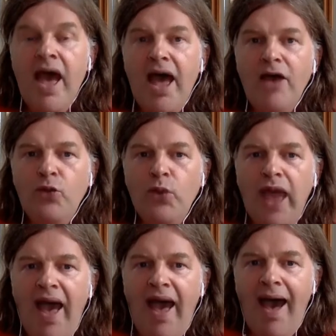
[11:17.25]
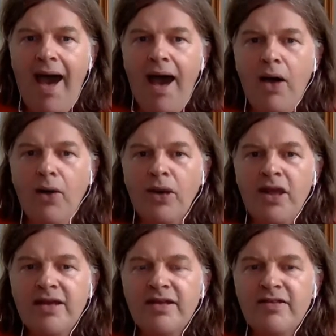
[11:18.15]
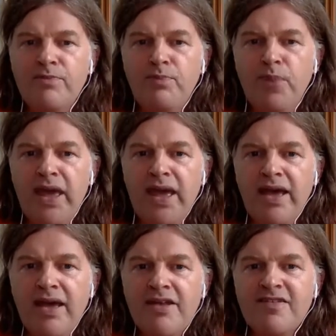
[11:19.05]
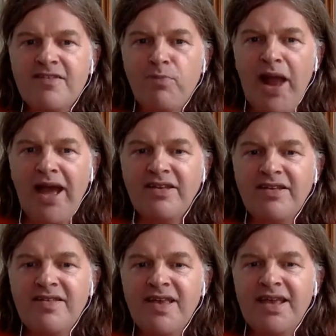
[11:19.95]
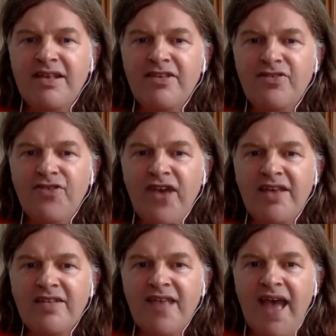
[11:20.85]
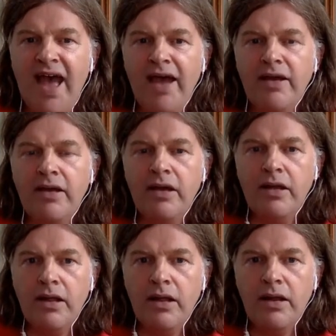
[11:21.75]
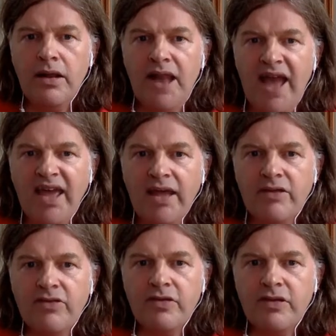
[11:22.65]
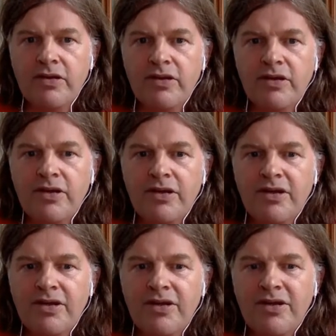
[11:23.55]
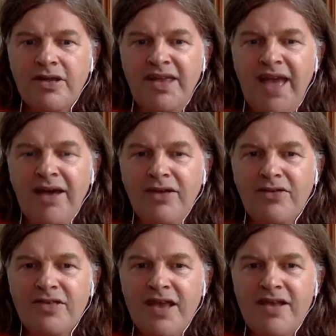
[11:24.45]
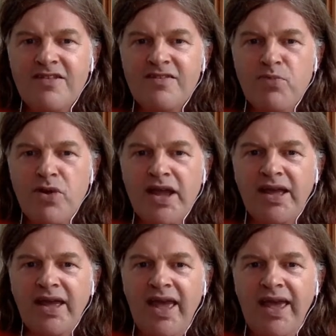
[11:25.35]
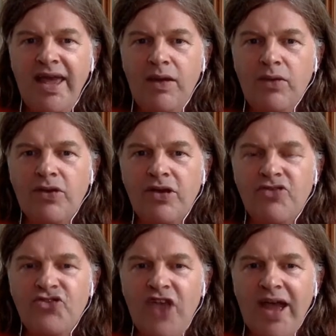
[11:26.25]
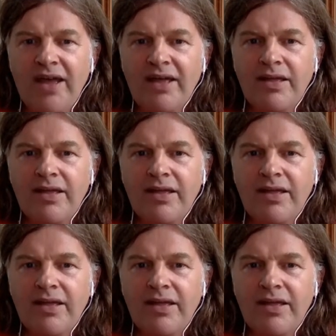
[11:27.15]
And we howl as beer splatters his face and leg it, yells spring-heeled Jack.